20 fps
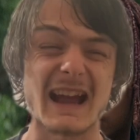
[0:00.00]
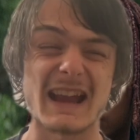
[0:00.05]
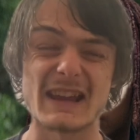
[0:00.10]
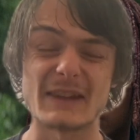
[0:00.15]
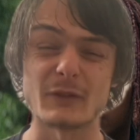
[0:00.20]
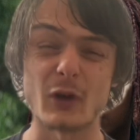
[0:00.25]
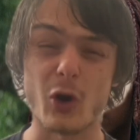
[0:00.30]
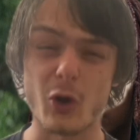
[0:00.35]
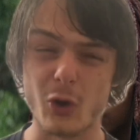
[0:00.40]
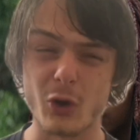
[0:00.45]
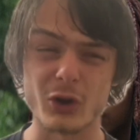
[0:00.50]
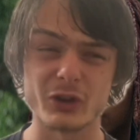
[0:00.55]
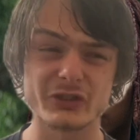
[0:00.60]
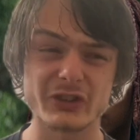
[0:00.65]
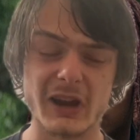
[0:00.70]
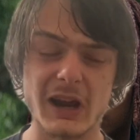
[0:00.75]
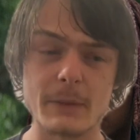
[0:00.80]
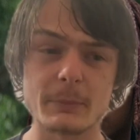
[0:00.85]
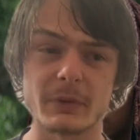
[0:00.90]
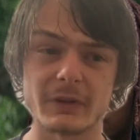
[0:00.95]
I have a hard
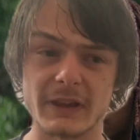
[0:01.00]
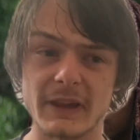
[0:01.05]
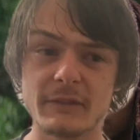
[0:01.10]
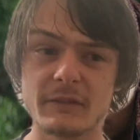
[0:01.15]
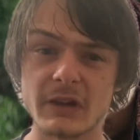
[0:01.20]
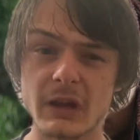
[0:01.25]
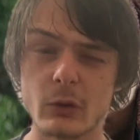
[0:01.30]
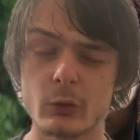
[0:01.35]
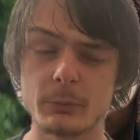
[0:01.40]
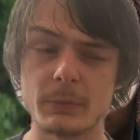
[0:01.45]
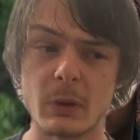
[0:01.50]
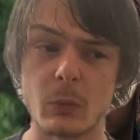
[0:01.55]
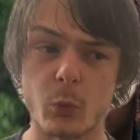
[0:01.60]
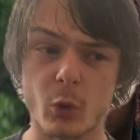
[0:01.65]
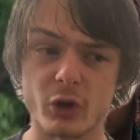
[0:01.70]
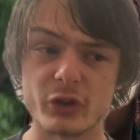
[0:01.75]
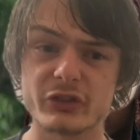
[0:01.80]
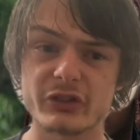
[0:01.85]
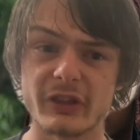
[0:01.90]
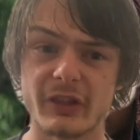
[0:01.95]
time believing it would be
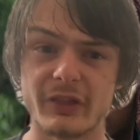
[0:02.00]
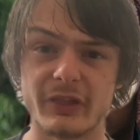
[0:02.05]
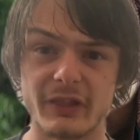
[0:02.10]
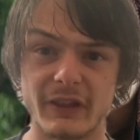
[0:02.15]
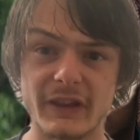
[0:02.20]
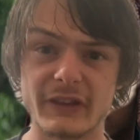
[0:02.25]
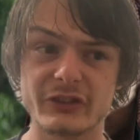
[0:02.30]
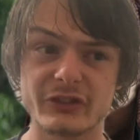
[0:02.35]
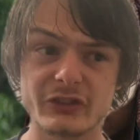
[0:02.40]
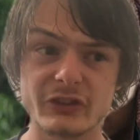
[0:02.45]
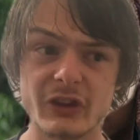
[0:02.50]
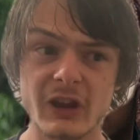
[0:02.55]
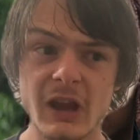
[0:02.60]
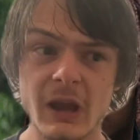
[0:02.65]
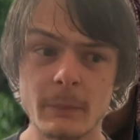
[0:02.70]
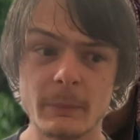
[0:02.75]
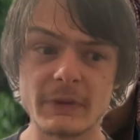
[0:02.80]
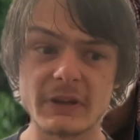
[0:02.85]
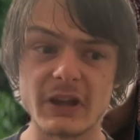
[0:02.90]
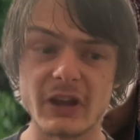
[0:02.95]
worse than this
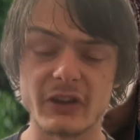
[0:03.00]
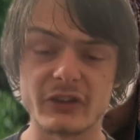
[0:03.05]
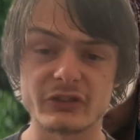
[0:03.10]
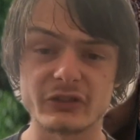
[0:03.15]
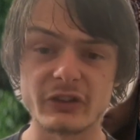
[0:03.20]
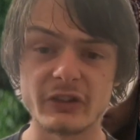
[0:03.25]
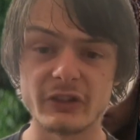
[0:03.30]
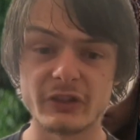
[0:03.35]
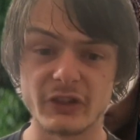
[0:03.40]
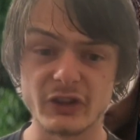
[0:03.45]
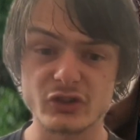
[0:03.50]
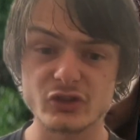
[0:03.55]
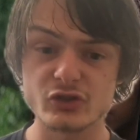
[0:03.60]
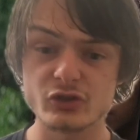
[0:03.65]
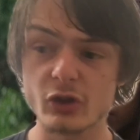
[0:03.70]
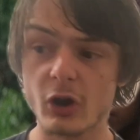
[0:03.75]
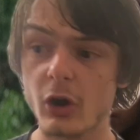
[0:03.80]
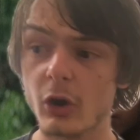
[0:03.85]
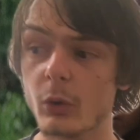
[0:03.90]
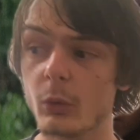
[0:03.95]
because this
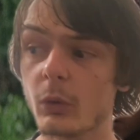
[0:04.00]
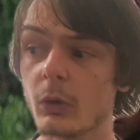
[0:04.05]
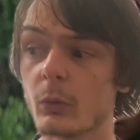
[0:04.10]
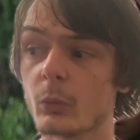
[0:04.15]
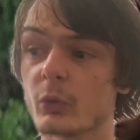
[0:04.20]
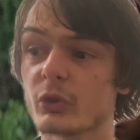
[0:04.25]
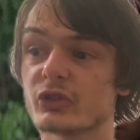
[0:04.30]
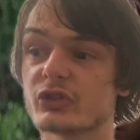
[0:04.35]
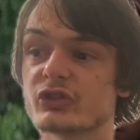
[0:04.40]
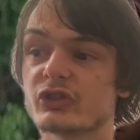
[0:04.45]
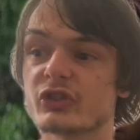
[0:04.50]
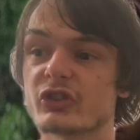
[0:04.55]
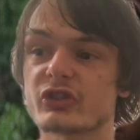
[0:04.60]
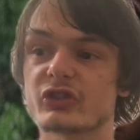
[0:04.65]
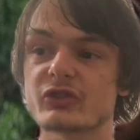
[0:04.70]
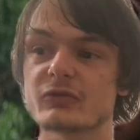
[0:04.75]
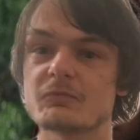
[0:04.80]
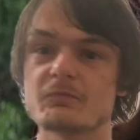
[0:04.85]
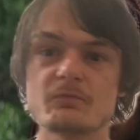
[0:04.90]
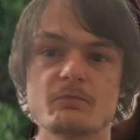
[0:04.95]
show was
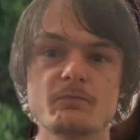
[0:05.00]
just